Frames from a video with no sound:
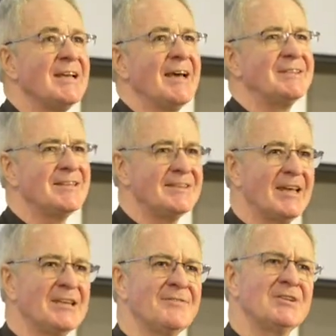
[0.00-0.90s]
and at the
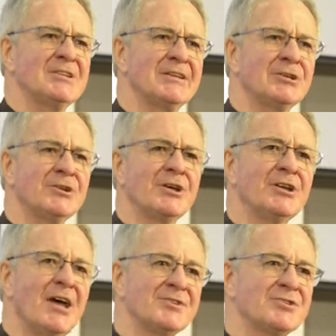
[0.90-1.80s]
end of it, a little girl
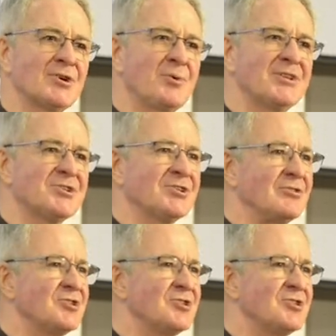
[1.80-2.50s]
asked a question.